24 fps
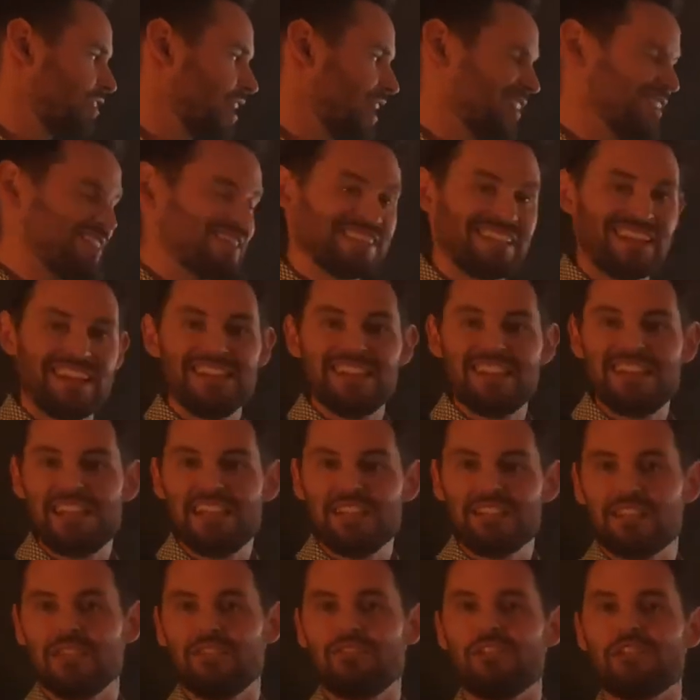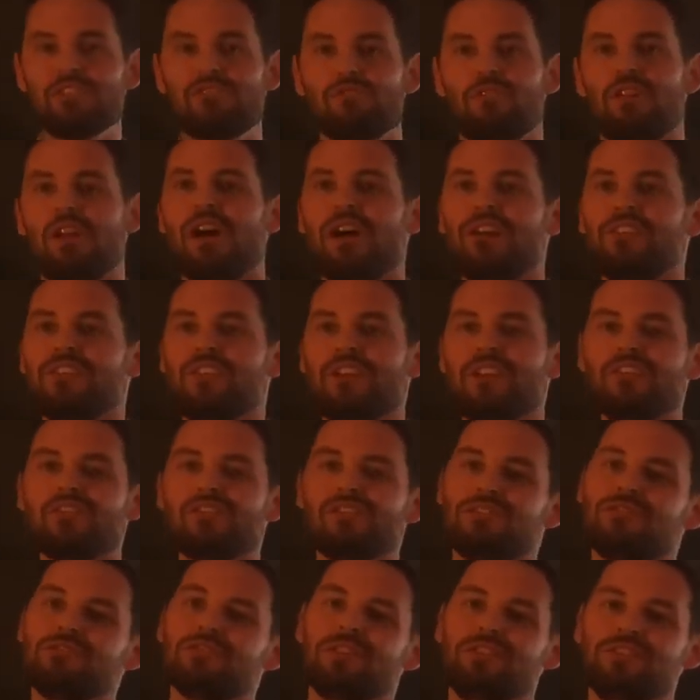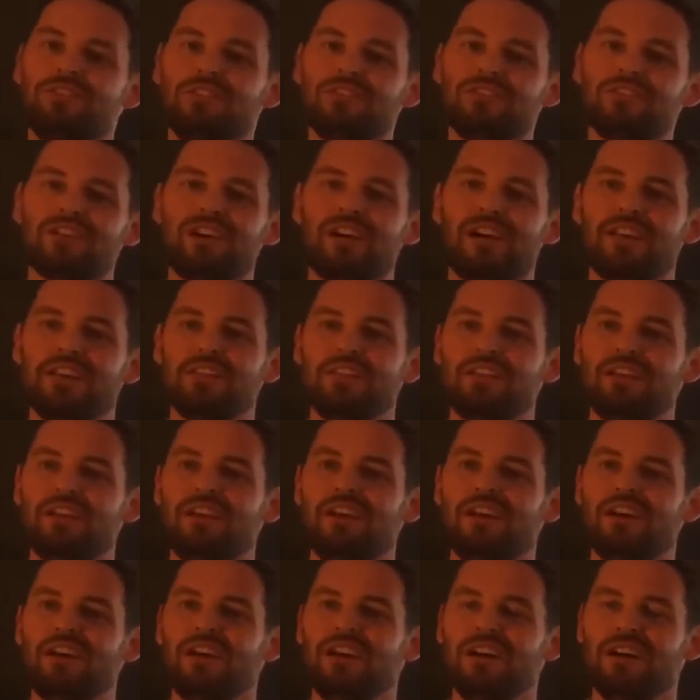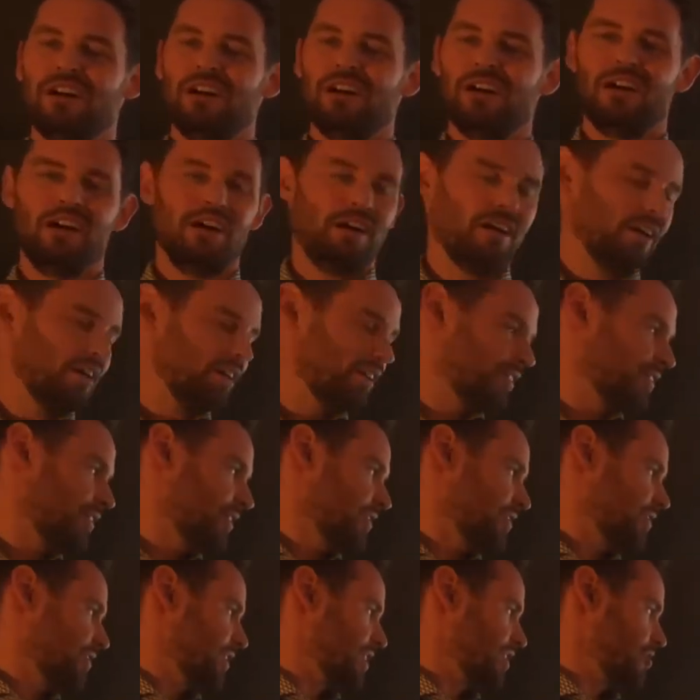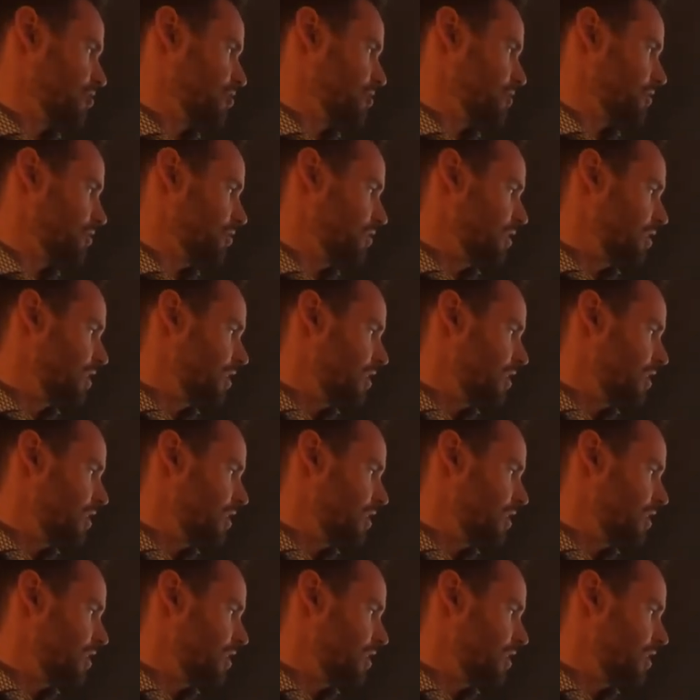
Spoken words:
factors, they need the visualization to understand this issue.